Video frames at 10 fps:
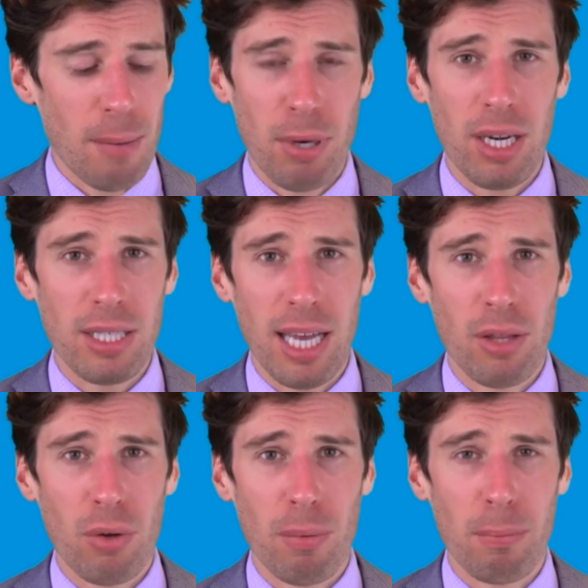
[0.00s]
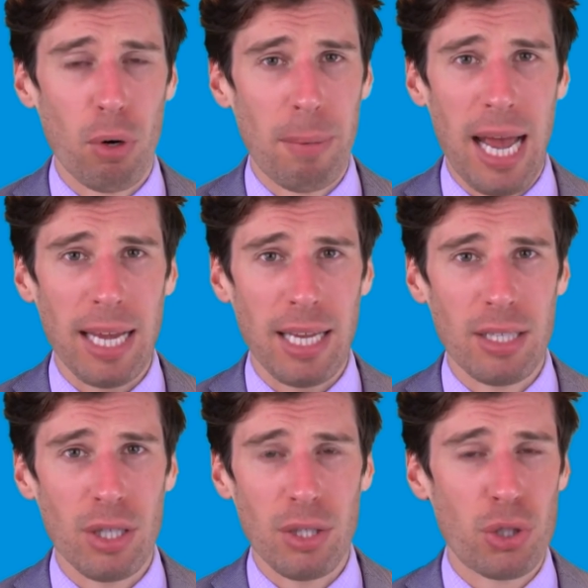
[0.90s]
putting together the board
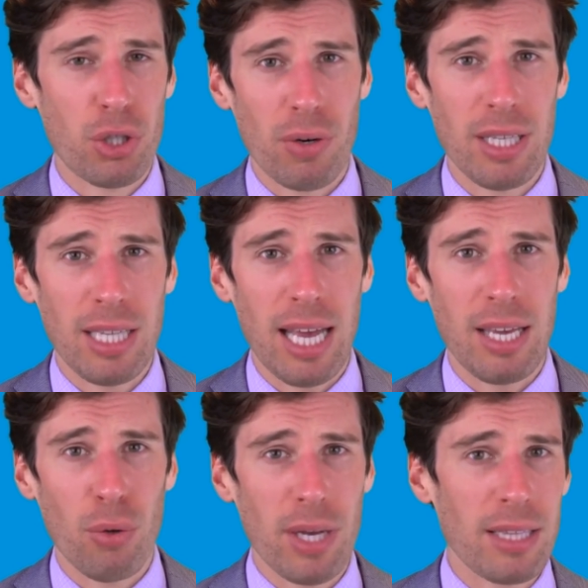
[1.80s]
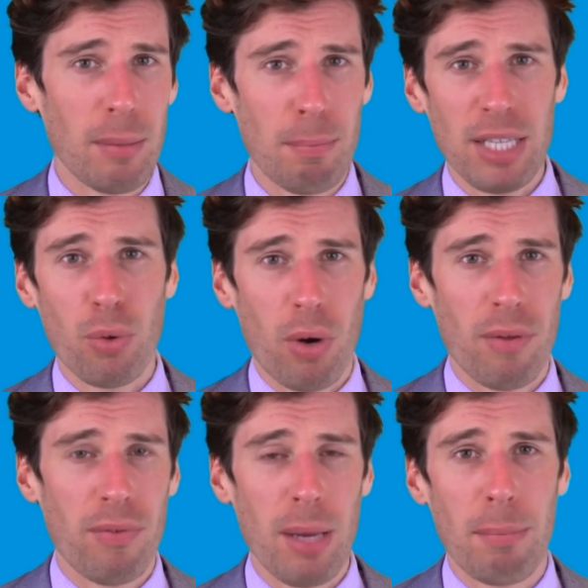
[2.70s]
package, ensuring that you get the best
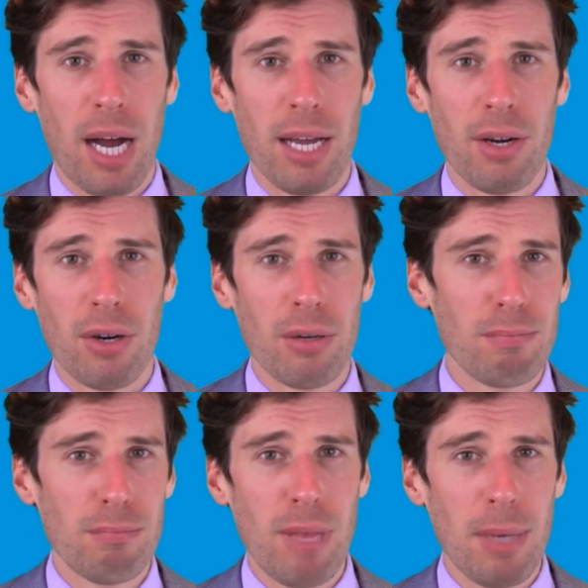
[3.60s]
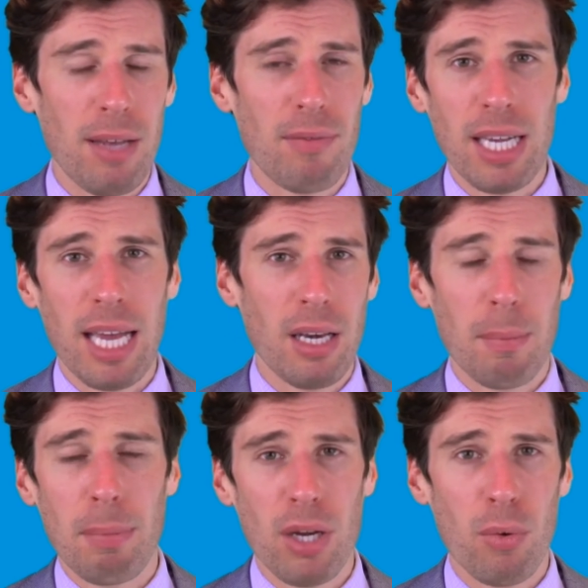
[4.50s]
qualified buyer, maybe even getting
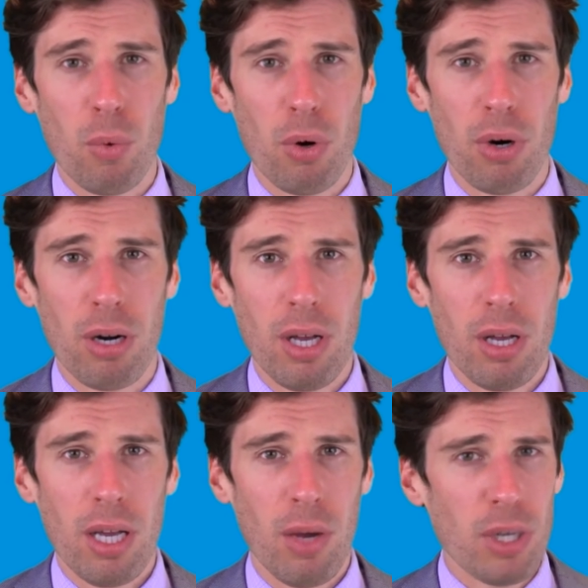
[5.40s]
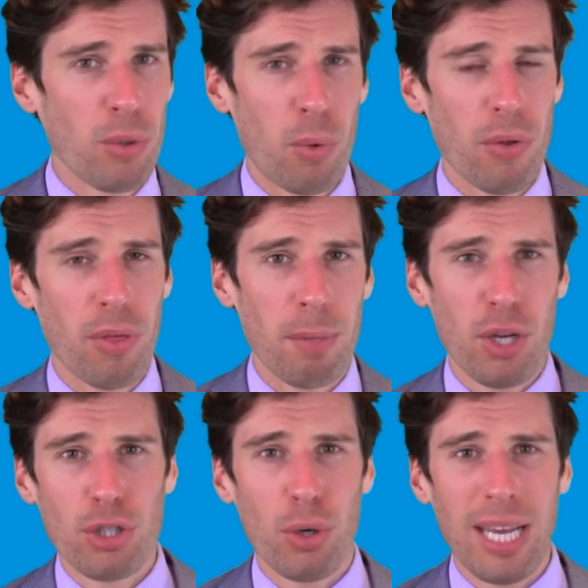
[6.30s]
a bidding war, it wasn't worth it
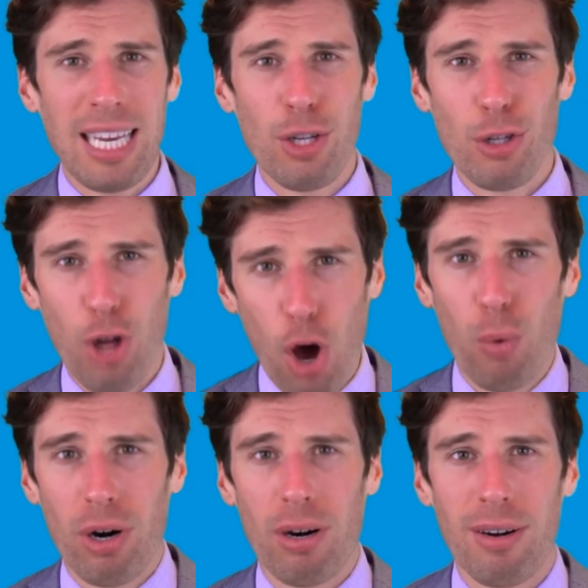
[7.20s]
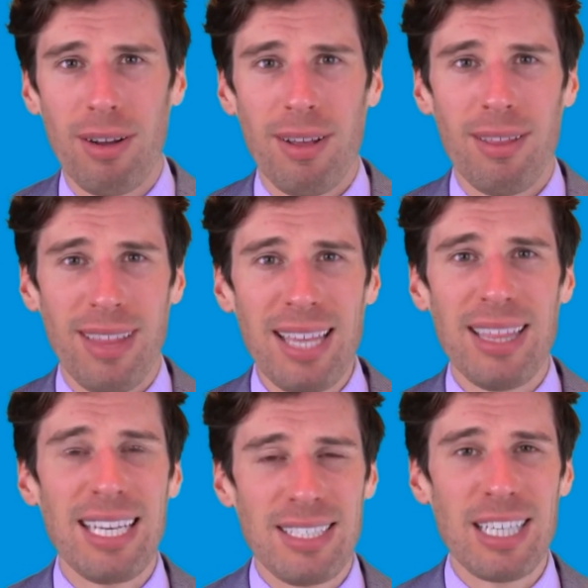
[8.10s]
because you're getting lower then
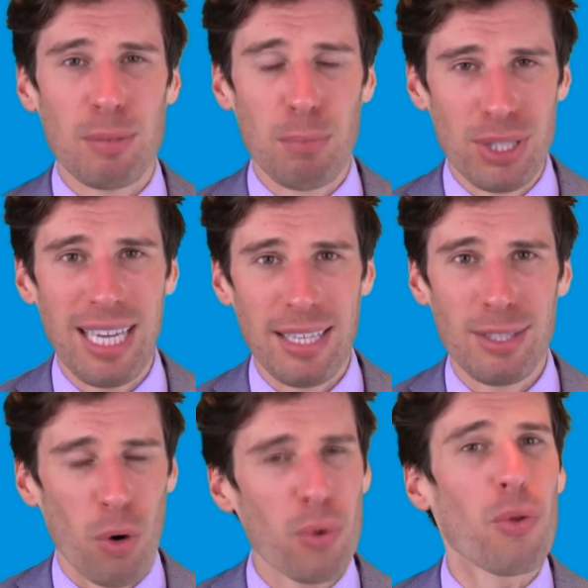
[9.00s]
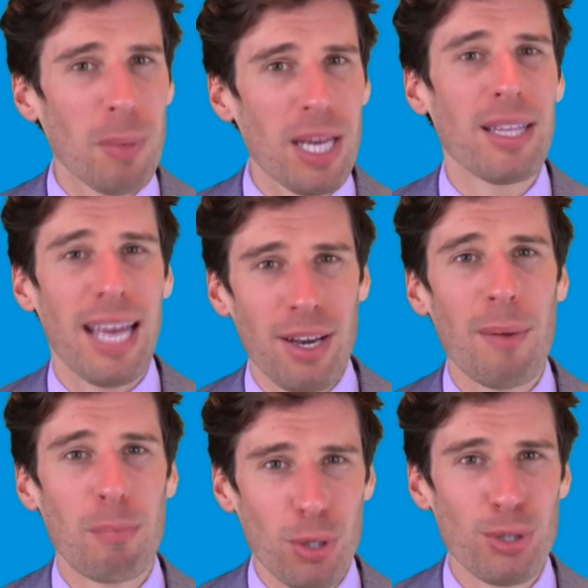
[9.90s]
that 6%. Work with me on that
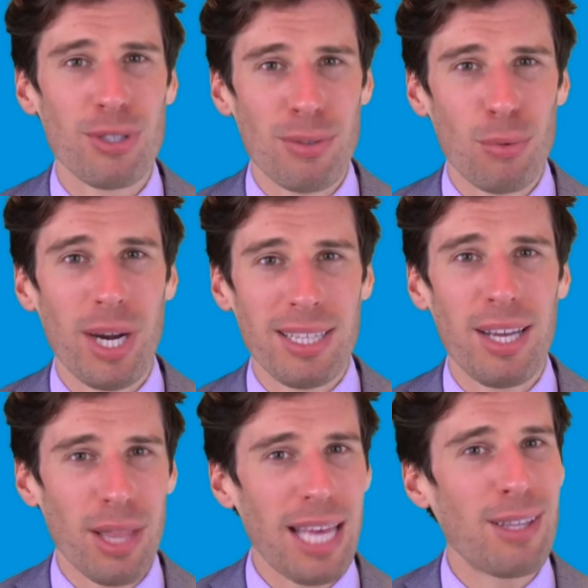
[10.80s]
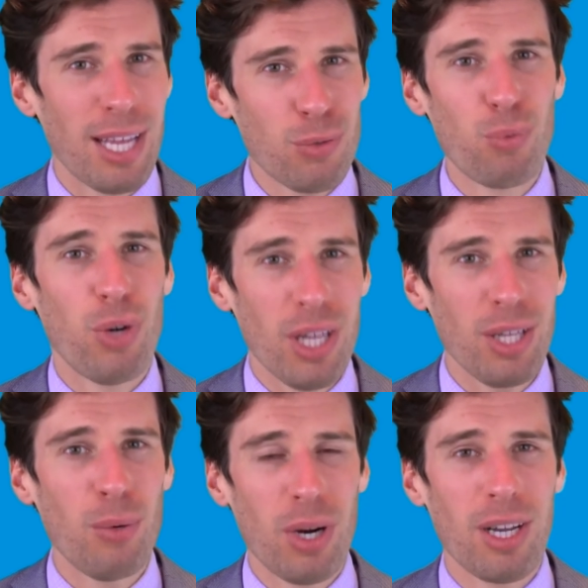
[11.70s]
numbers right there. That, that's
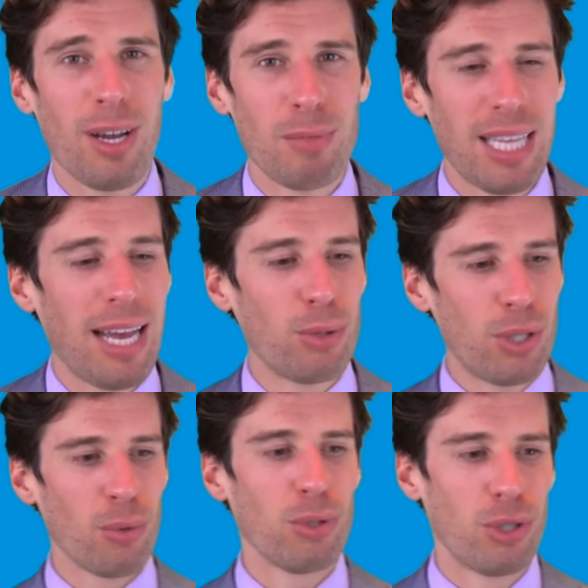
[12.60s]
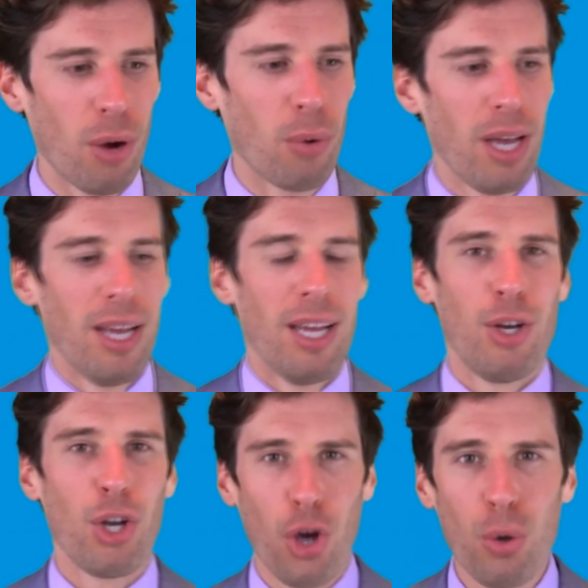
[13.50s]
really what it comes down to. So
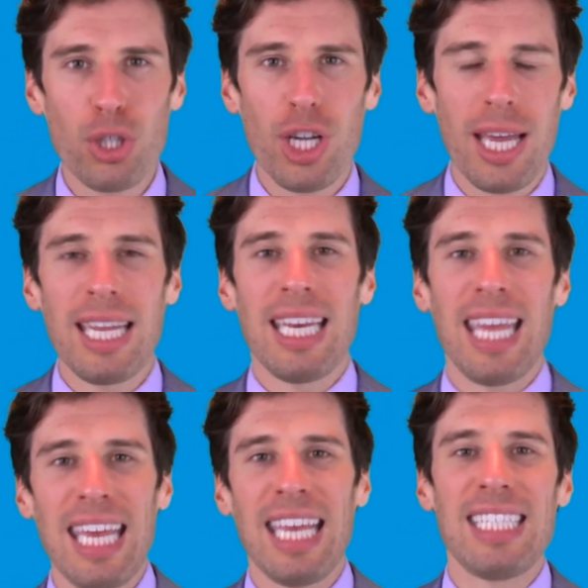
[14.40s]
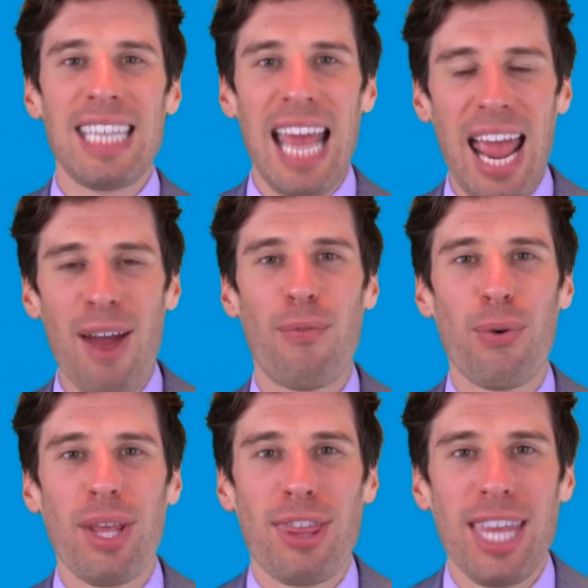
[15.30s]
negotiating is
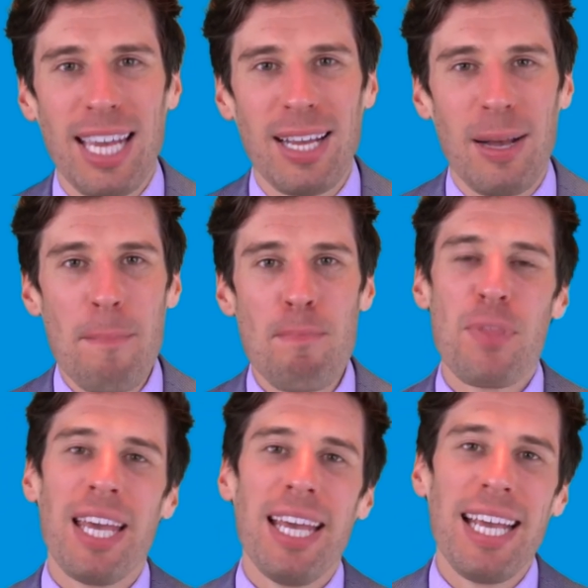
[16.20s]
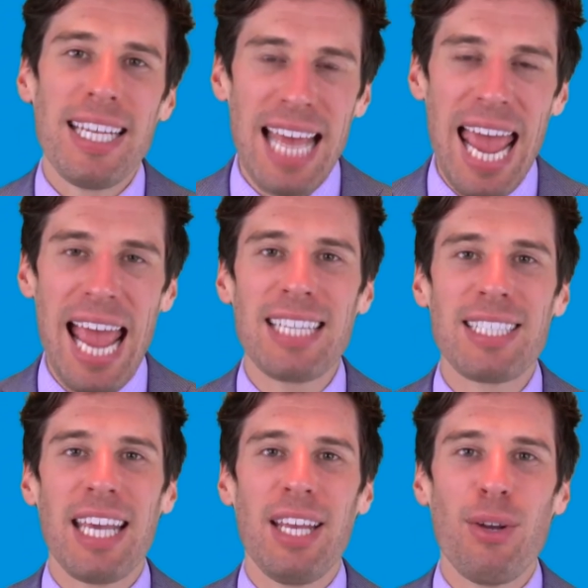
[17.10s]
everything. It's
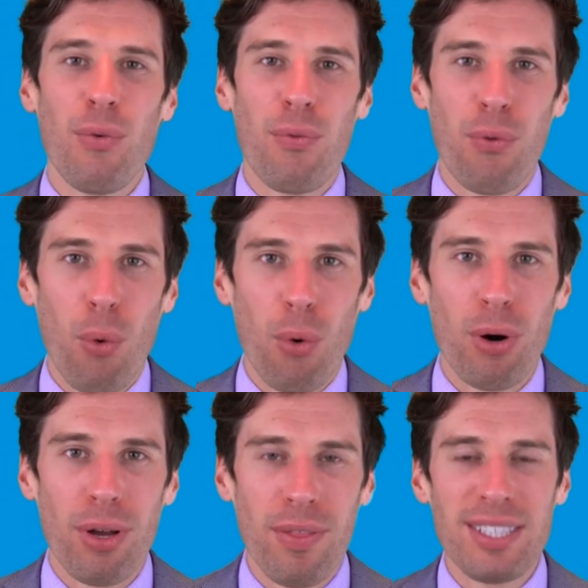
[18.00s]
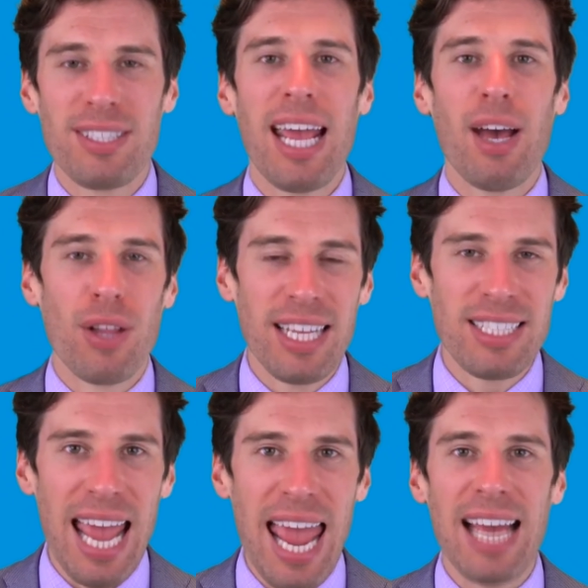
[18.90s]
asking for the sale.
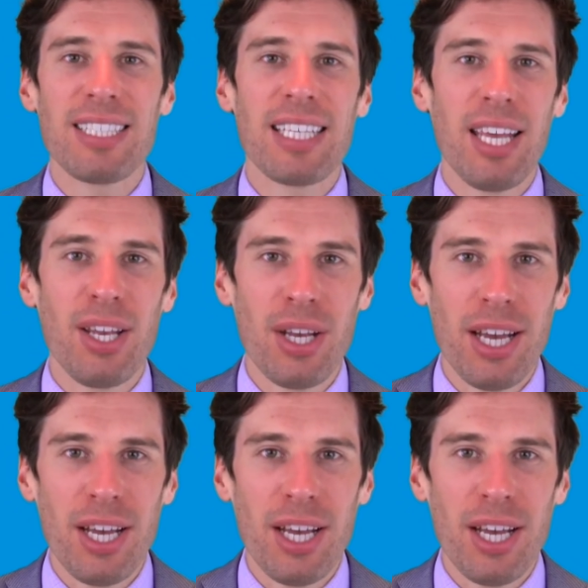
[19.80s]
It's asking